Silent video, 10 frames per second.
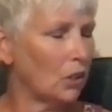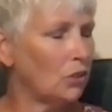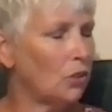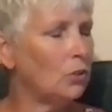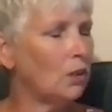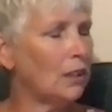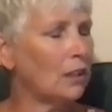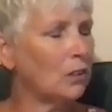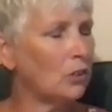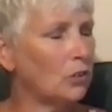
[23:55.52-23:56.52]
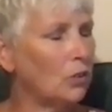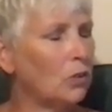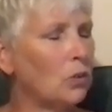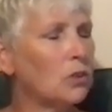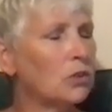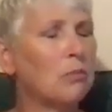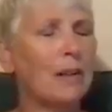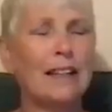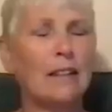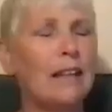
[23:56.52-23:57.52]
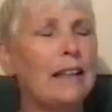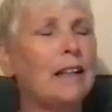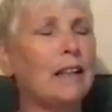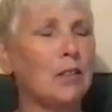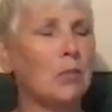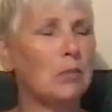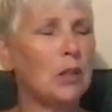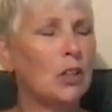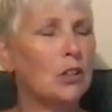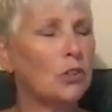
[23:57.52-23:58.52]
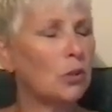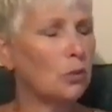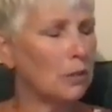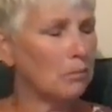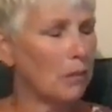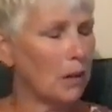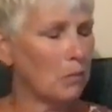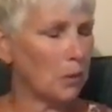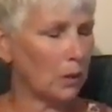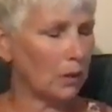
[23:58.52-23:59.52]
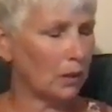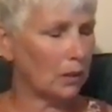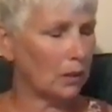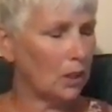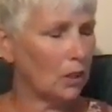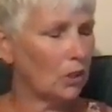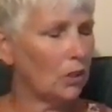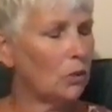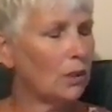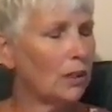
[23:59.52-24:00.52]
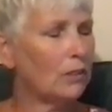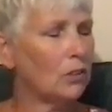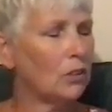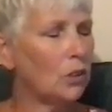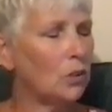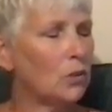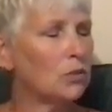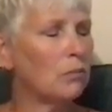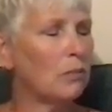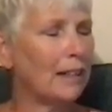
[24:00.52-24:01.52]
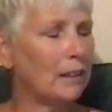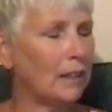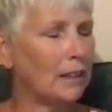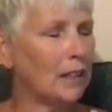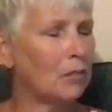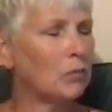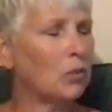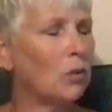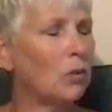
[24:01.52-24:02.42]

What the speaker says: You can use my name to remember. You can use my name to